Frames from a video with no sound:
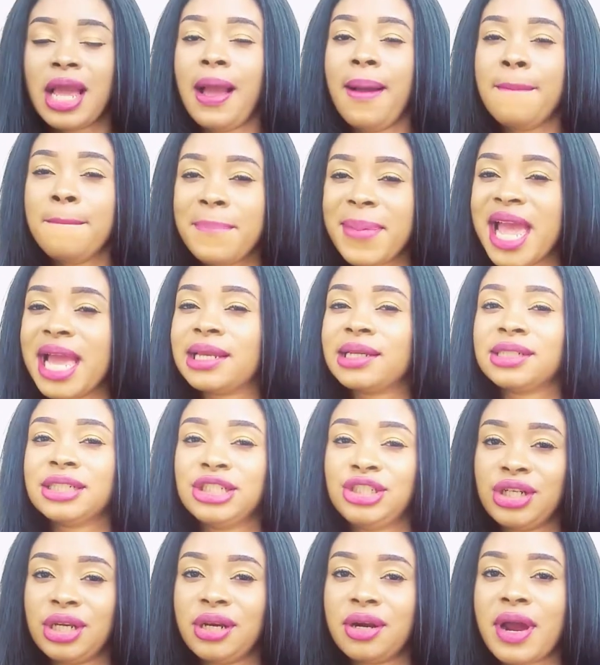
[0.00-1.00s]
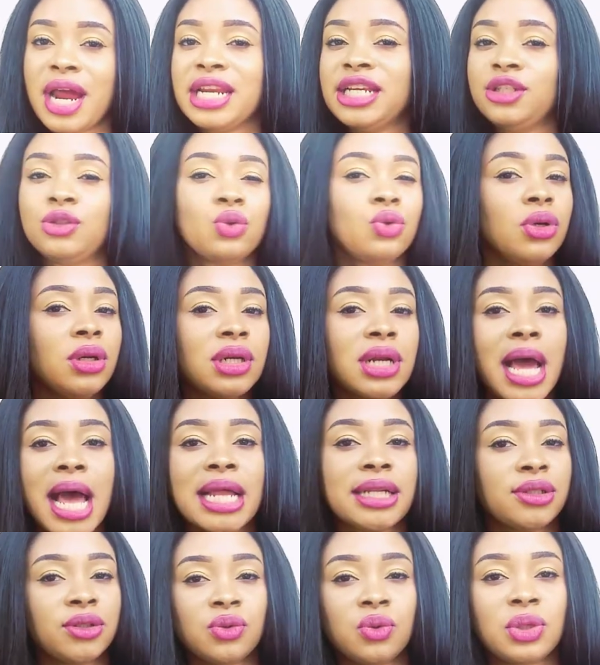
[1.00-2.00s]
Men generally do
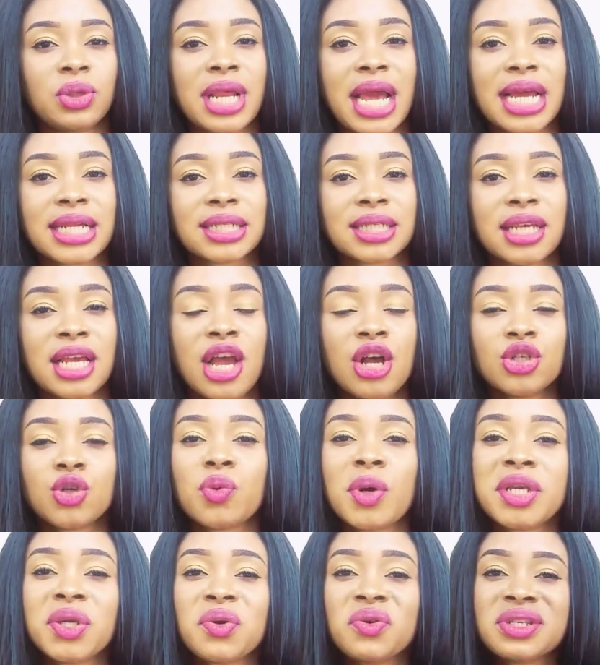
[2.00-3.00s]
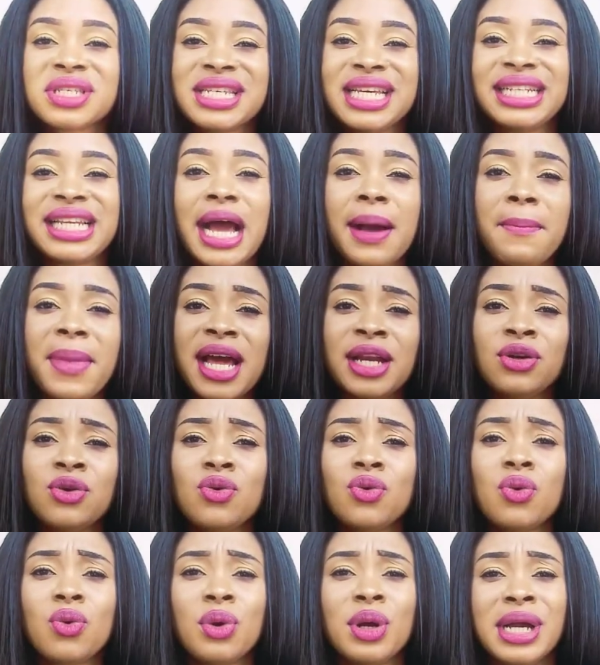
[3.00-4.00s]
not do that. So when you see that man
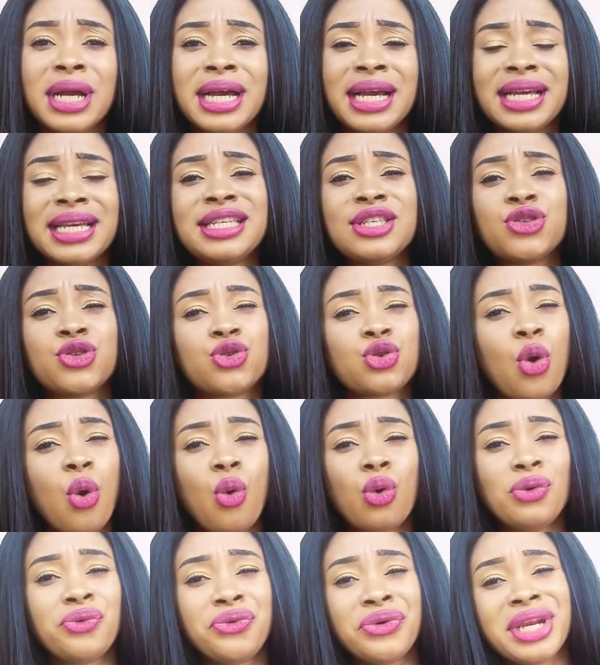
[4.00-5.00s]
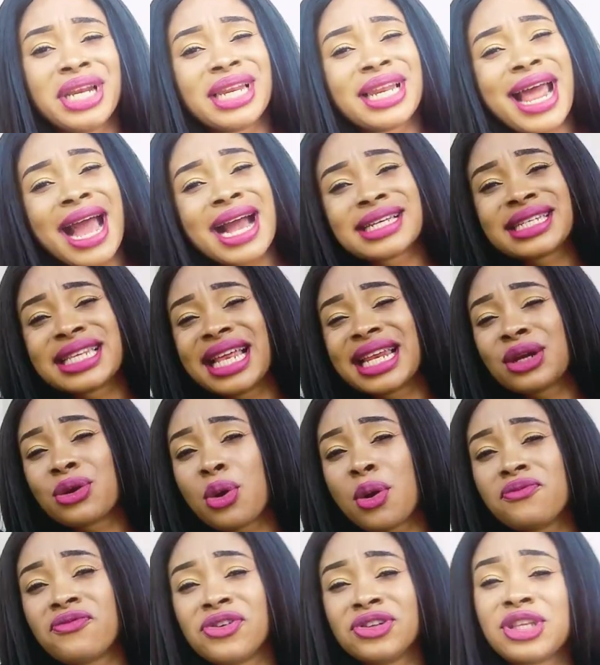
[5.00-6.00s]
who is so relaxed and
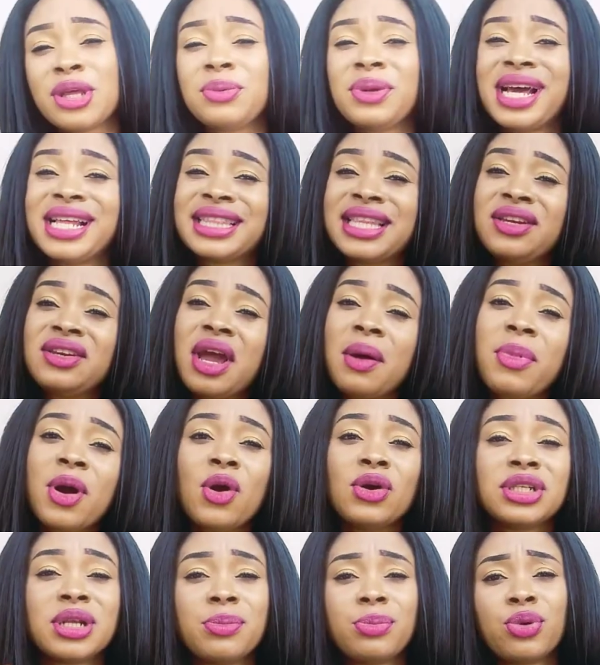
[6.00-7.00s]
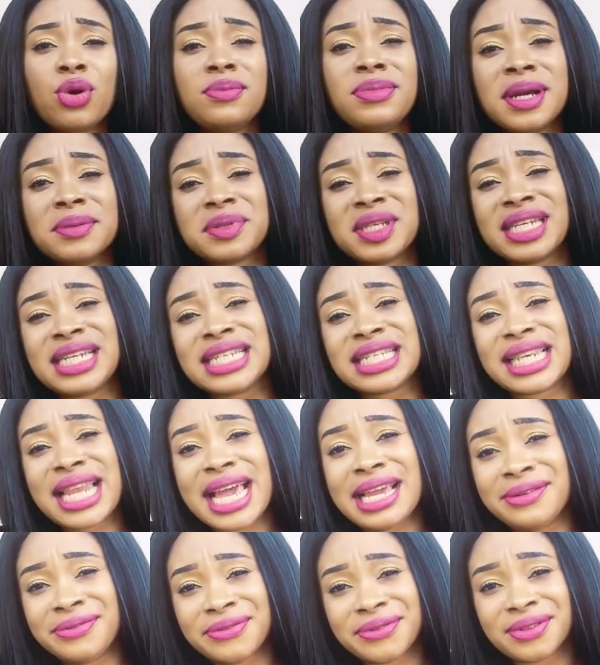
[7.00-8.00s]
comfortable and telling about all the problems in his
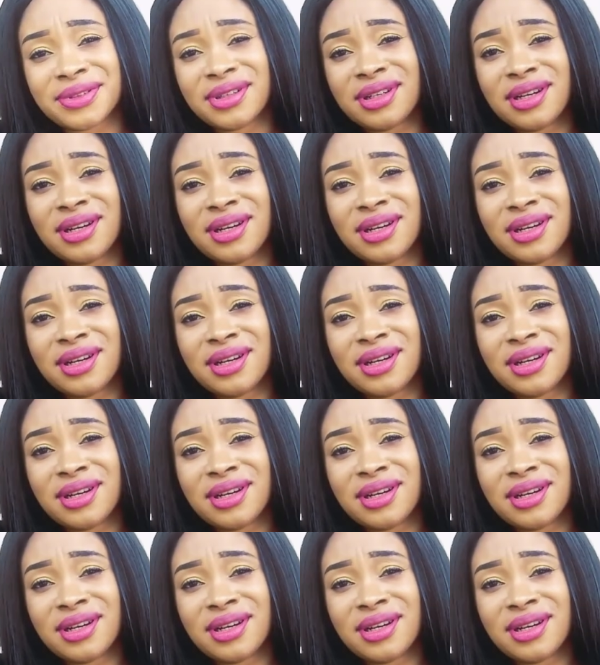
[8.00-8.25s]
life,